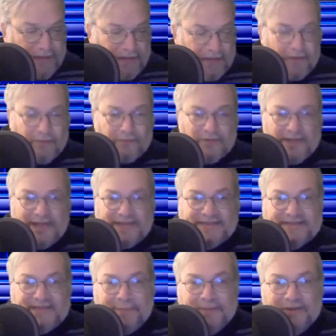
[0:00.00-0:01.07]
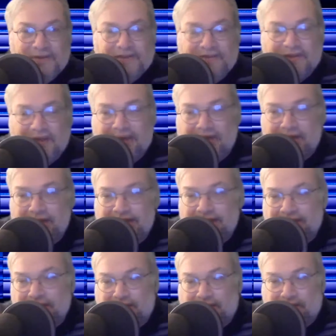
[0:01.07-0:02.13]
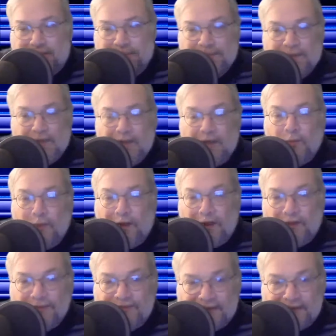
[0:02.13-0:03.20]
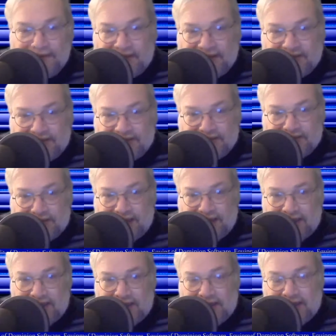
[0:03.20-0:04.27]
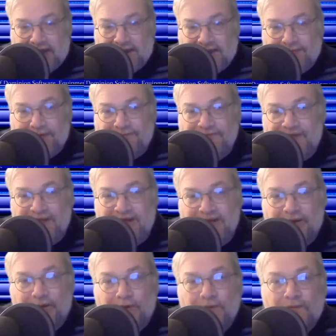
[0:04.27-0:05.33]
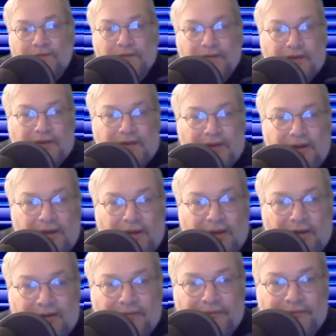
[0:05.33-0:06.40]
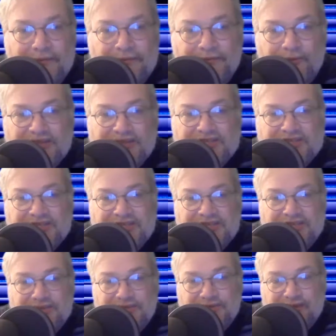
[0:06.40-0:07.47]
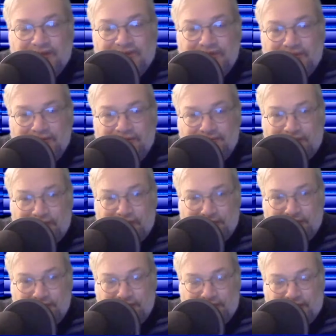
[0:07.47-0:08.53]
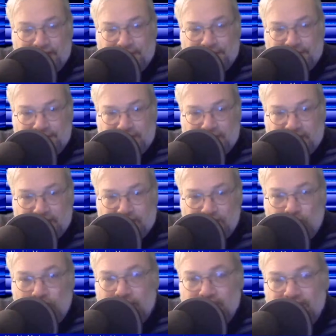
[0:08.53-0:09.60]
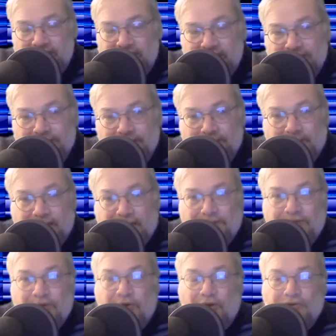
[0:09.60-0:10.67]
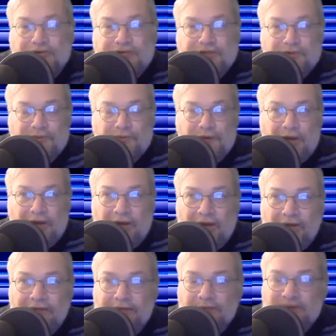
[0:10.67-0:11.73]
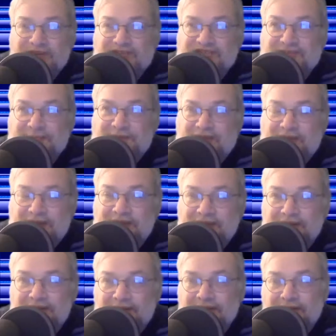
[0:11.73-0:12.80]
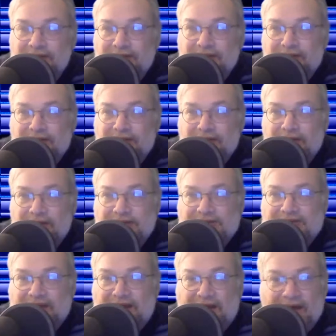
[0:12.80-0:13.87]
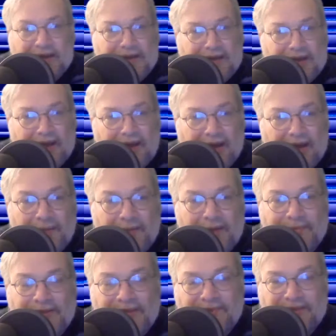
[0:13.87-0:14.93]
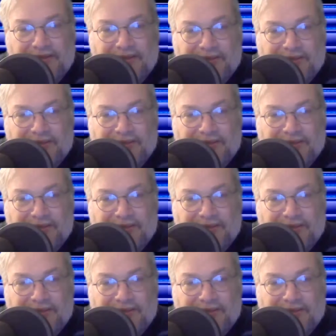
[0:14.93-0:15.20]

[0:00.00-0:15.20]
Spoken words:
Vlad Tepes and Rare Foundation. They have a video of French teachers living in fear. And one of them, if you go to 3speak.com, I believe it is,